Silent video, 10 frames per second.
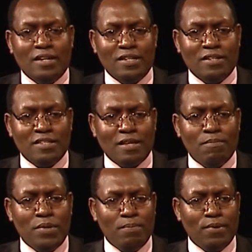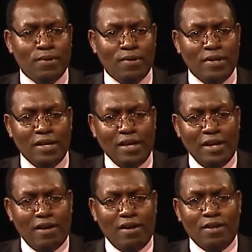and some people
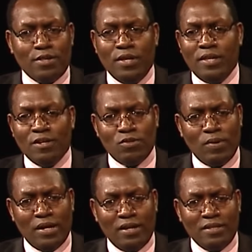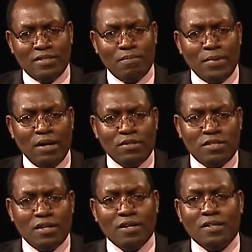are thinking twice about
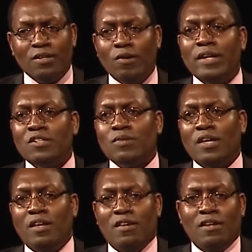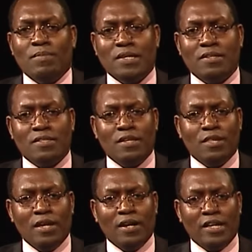going to Kenya because they
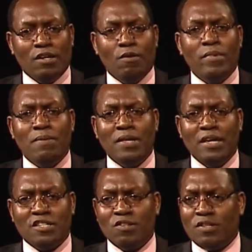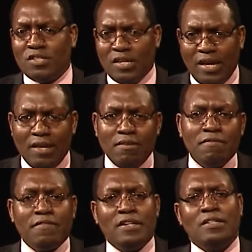think like, oh, maybe it's not
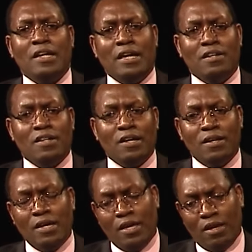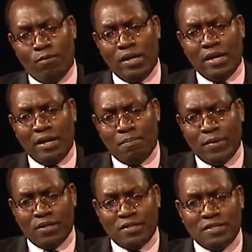safe. And we heard
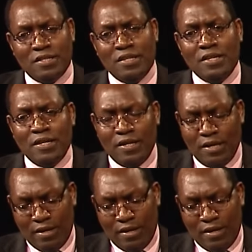about the